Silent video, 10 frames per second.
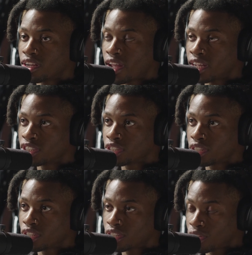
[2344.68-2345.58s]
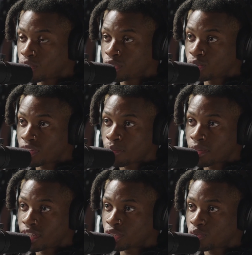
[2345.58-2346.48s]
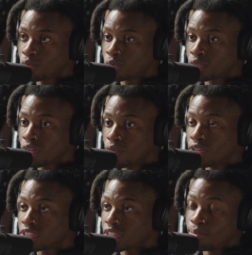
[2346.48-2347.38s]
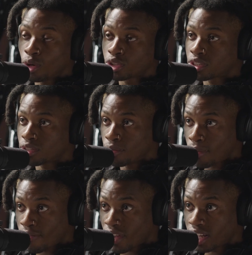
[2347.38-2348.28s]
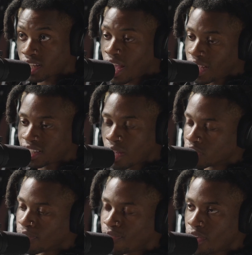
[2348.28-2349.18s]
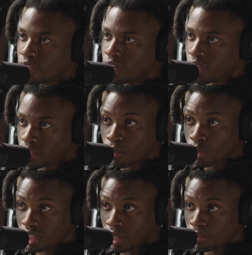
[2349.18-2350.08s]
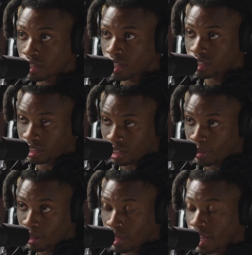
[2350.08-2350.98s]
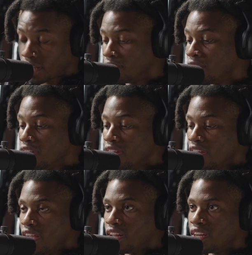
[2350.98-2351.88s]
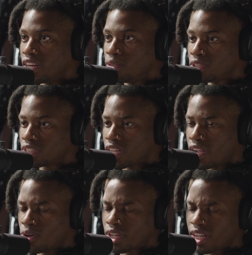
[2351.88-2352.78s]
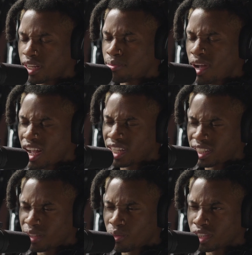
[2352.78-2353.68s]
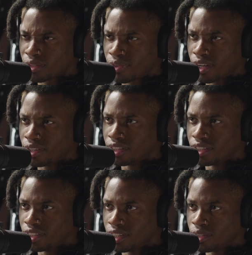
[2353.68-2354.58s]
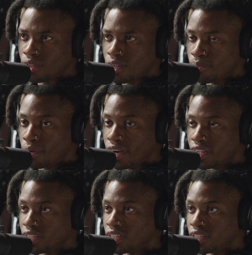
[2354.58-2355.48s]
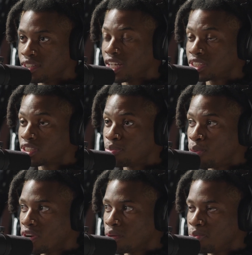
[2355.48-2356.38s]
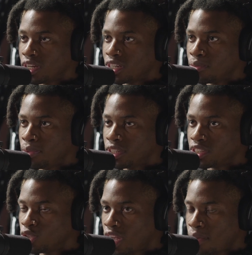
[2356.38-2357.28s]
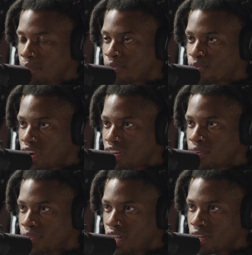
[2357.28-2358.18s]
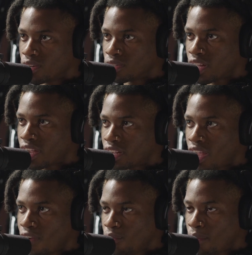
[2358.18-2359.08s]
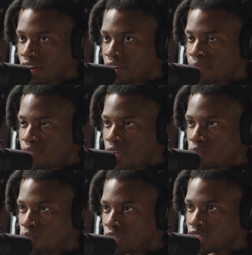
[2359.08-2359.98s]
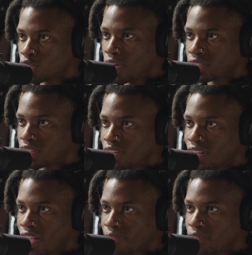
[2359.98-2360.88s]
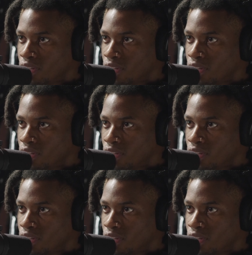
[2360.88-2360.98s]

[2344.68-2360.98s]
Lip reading: as 32 Zell Planet Shrooms, which in most of my fans' eyes, that was a failure, and most of them and some of them like it. And then I'm just like, okay, in my eyes, it was a failure, you know? But that's the point of being in the business. You can't be afraid to fail. Like, everybody done failed once or twice in their life,